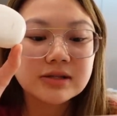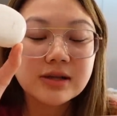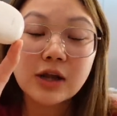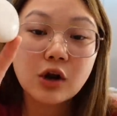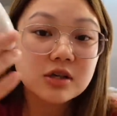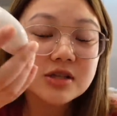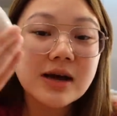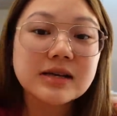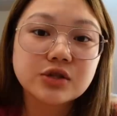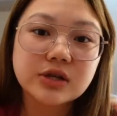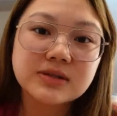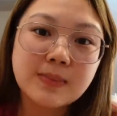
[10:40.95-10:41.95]
It also
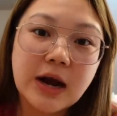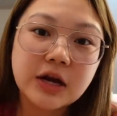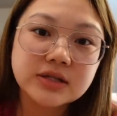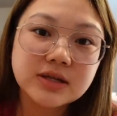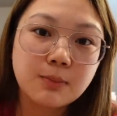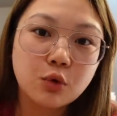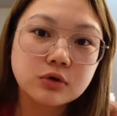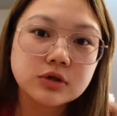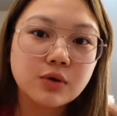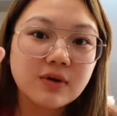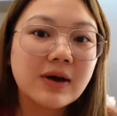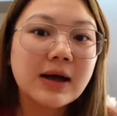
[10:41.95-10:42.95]
has transparency mode.
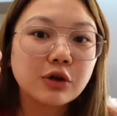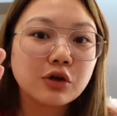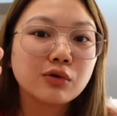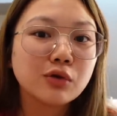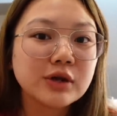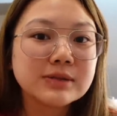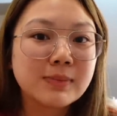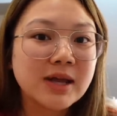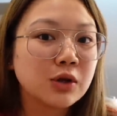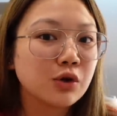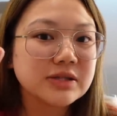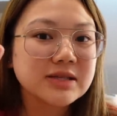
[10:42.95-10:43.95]
So if ayaw niyang may
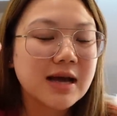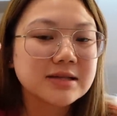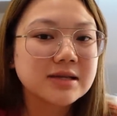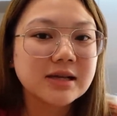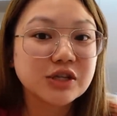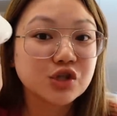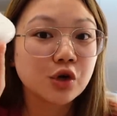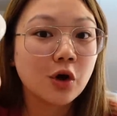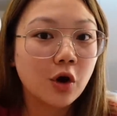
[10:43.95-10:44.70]
noise cancellation,